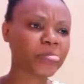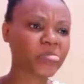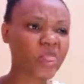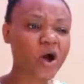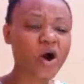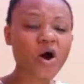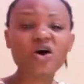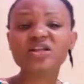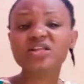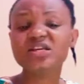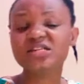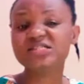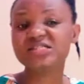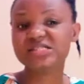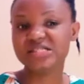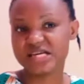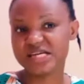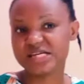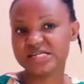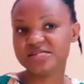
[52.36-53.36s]
all these
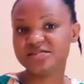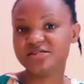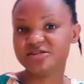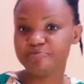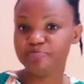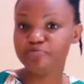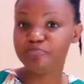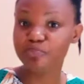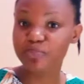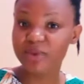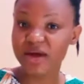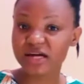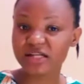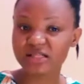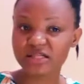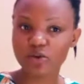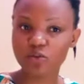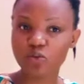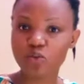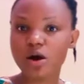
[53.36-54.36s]
things make
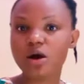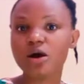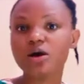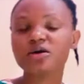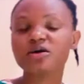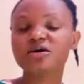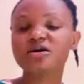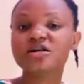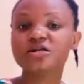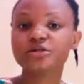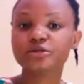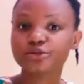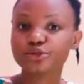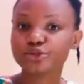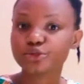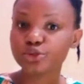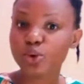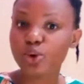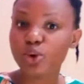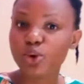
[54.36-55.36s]
the work
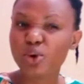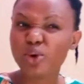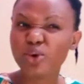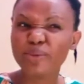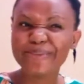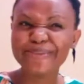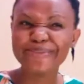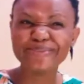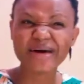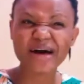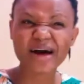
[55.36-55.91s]
so